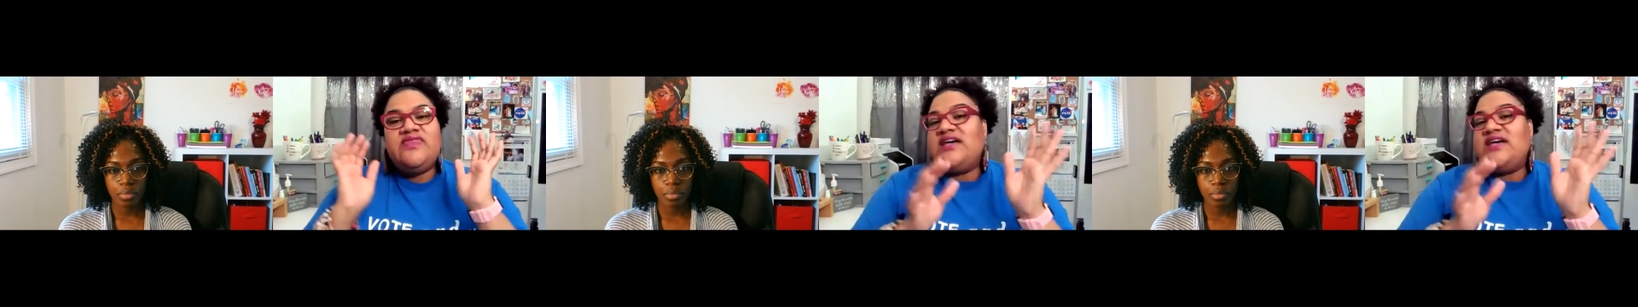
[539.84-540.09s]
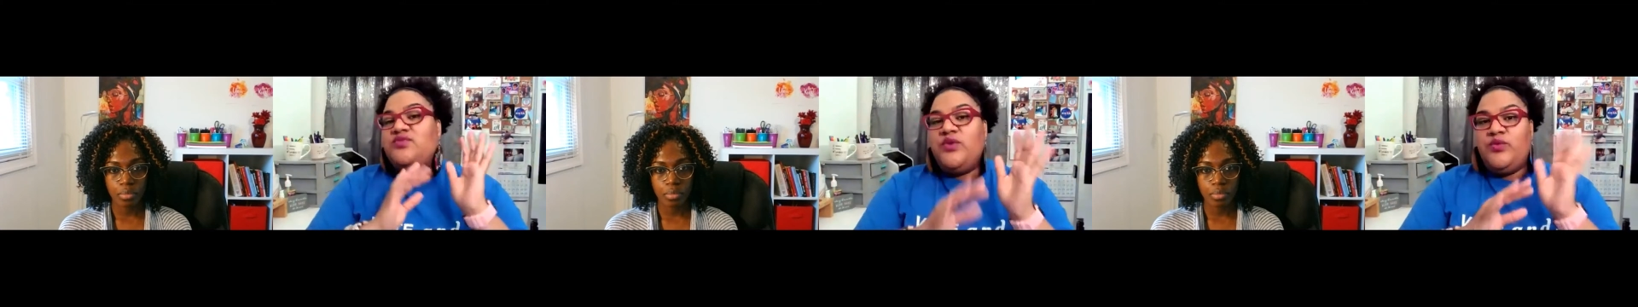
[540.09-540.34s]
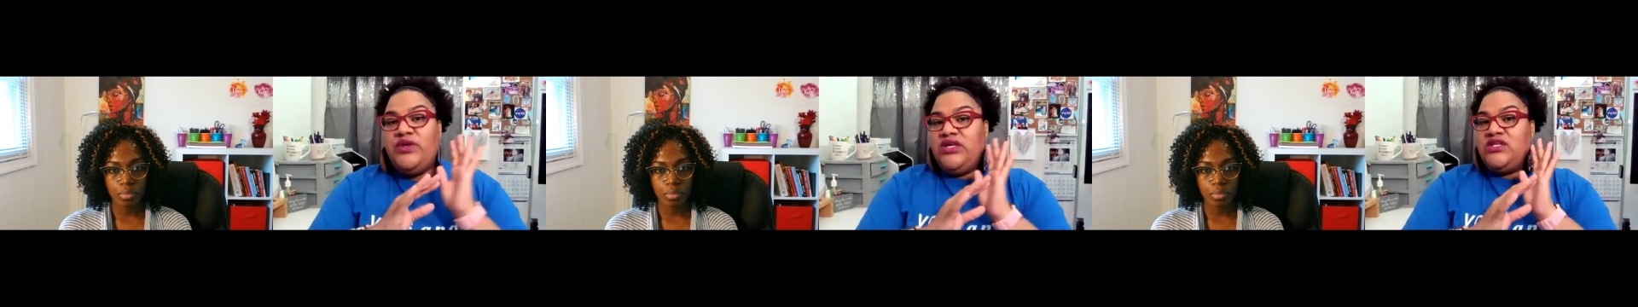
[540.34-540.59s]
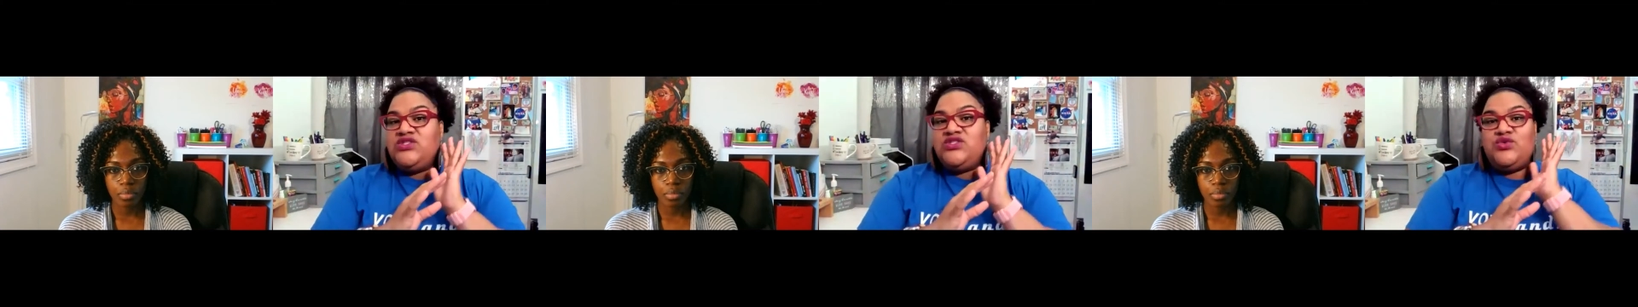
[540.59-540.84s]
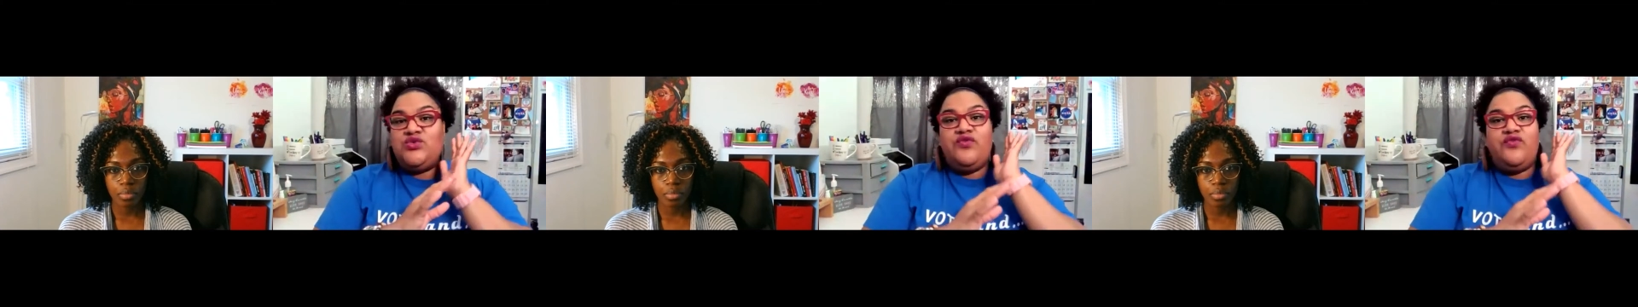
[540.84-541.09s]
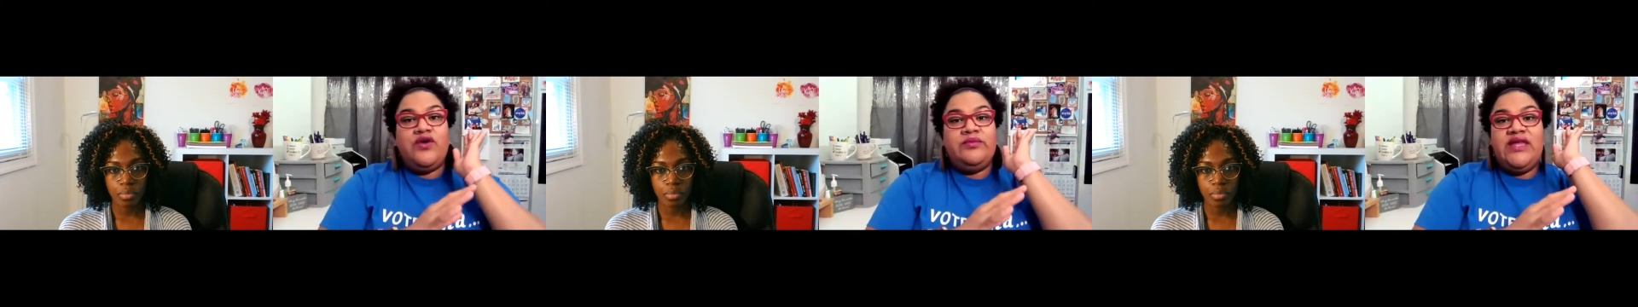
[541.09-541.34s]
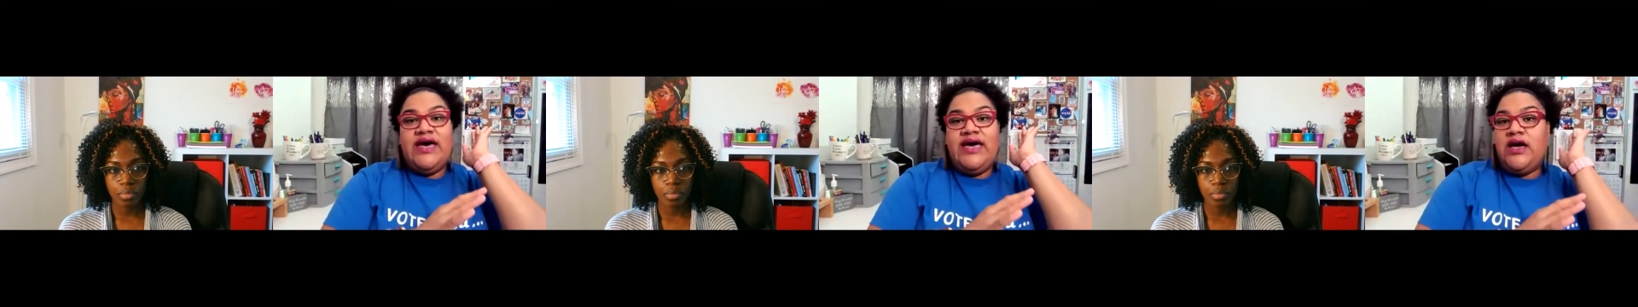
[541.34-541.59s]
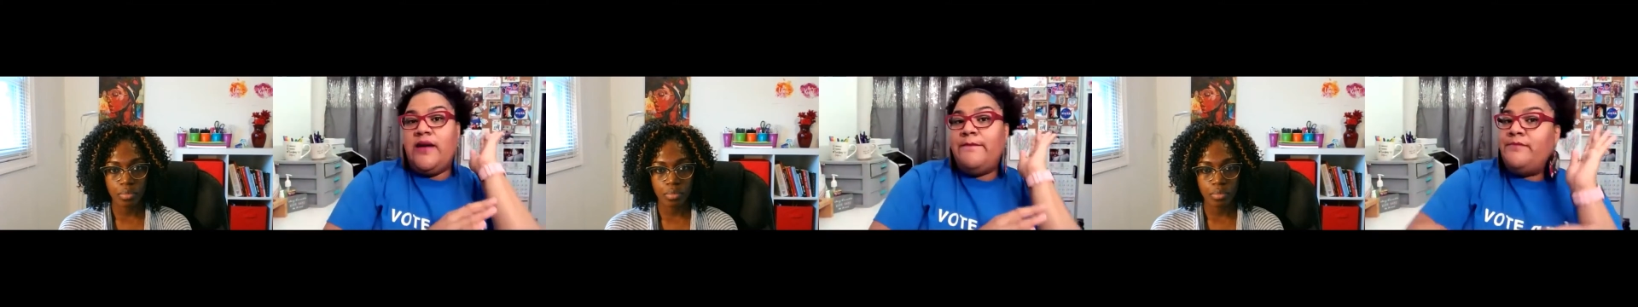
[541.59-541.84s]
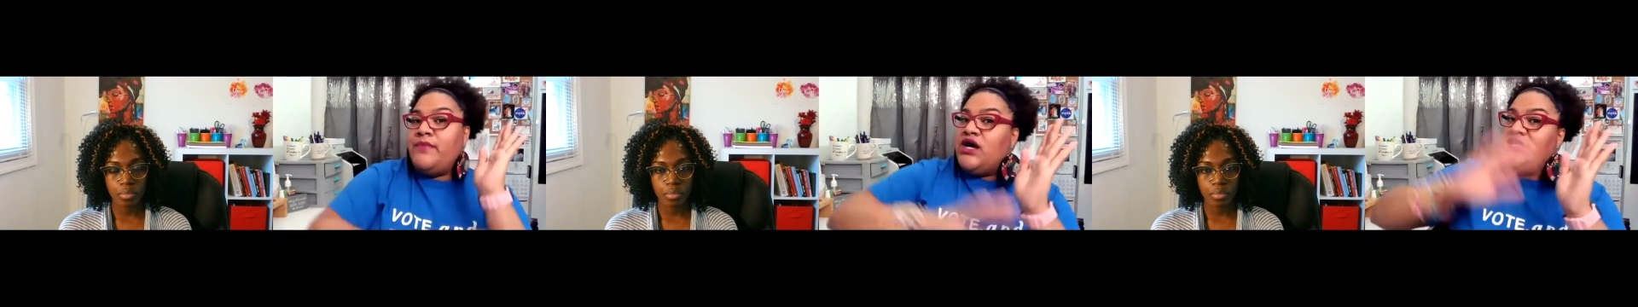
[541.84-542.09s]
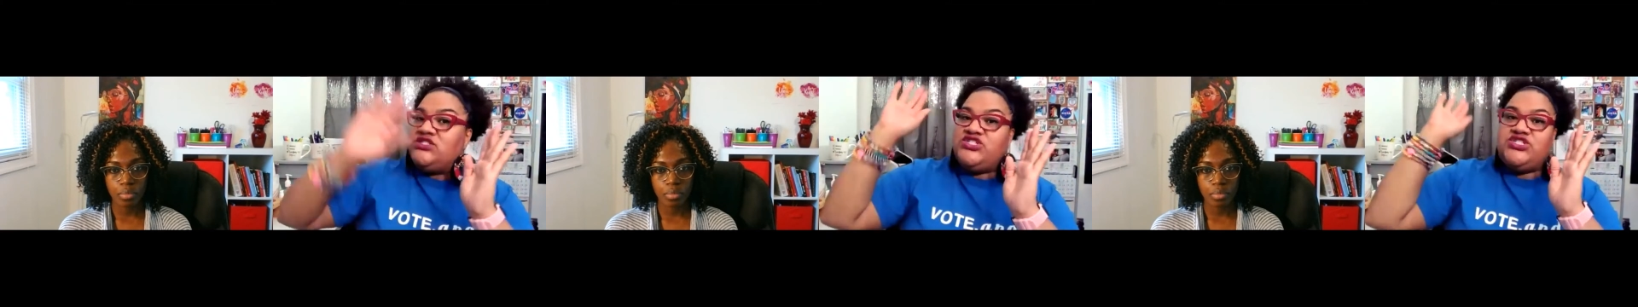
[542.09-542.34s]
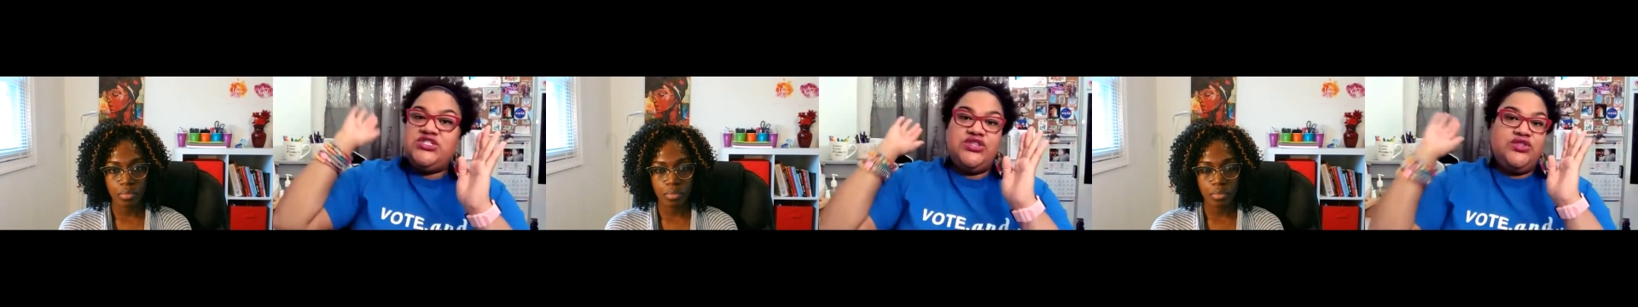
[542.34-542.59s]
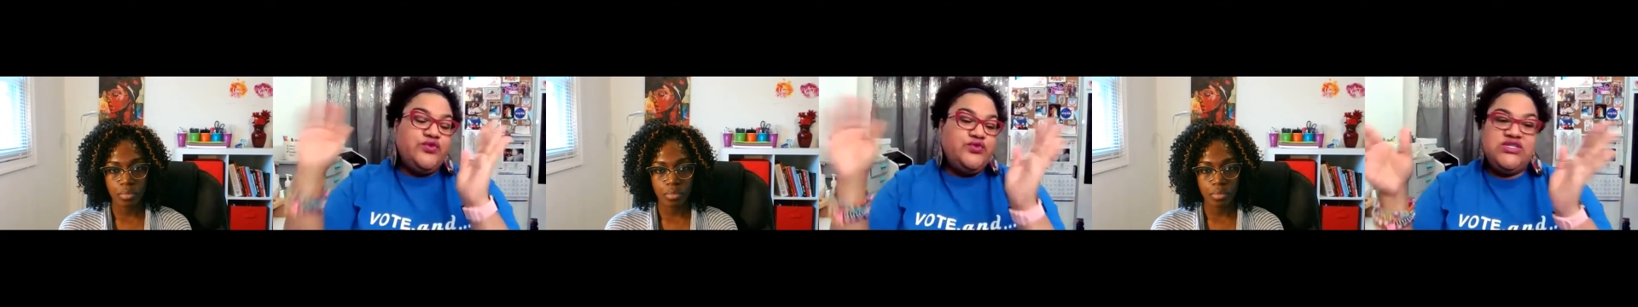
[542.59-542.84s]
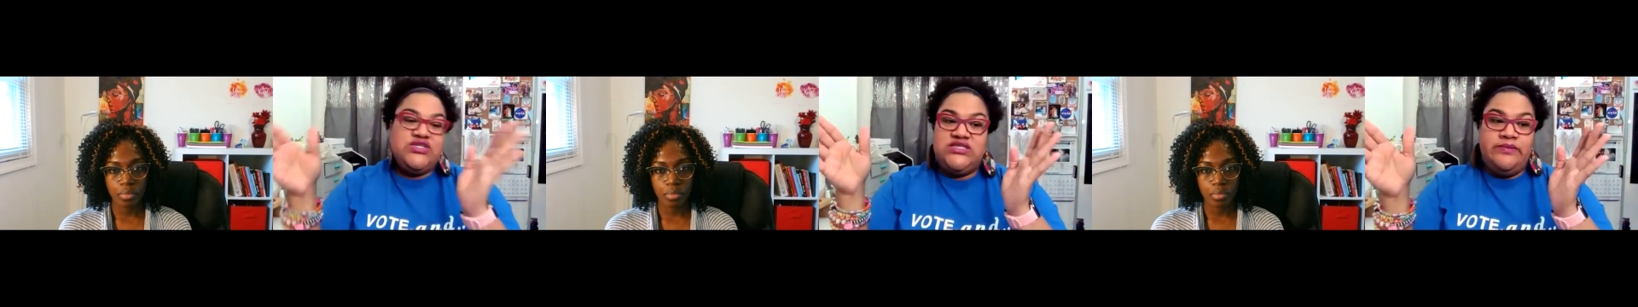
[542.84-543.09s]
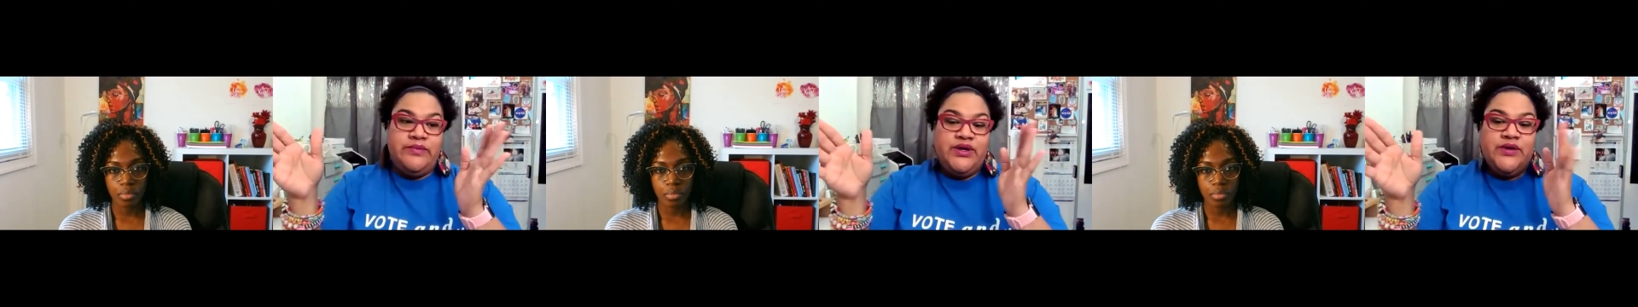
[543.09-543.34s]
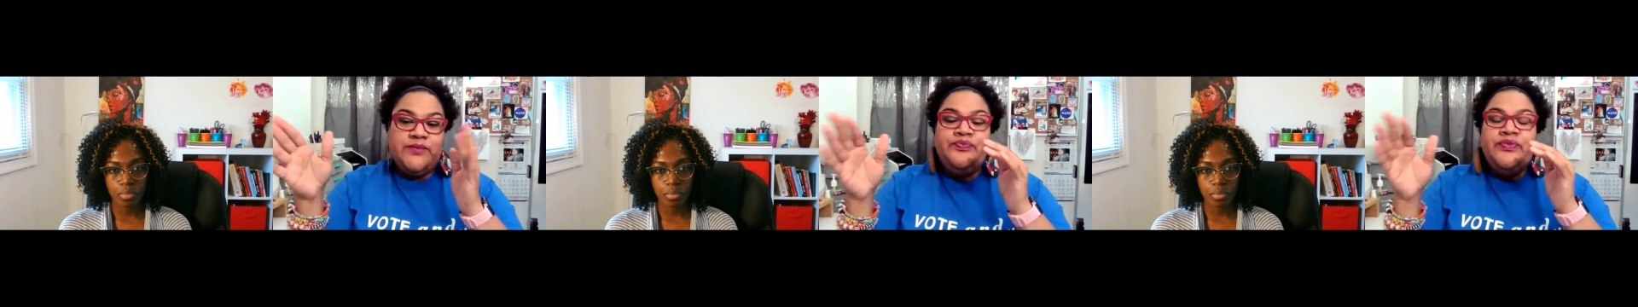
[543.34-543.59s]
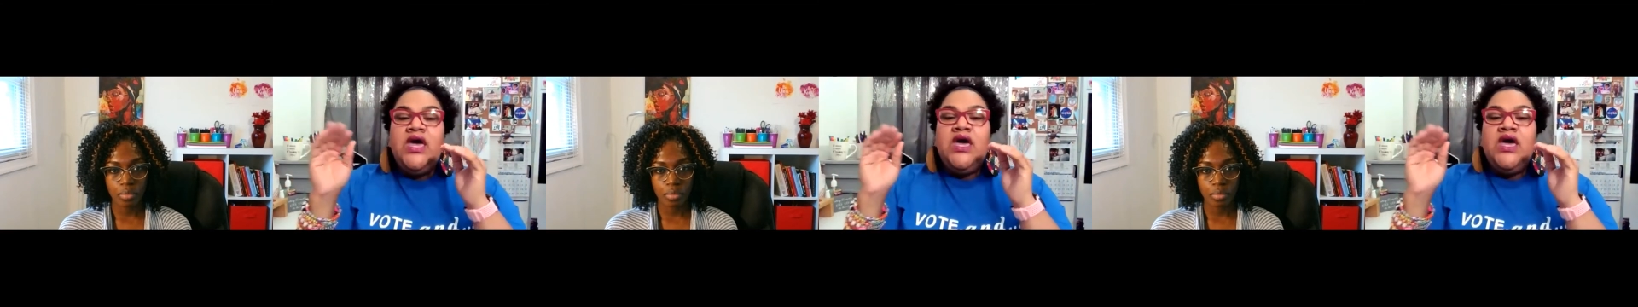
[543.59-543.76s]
Speaker 1: That's what we can do from like March through December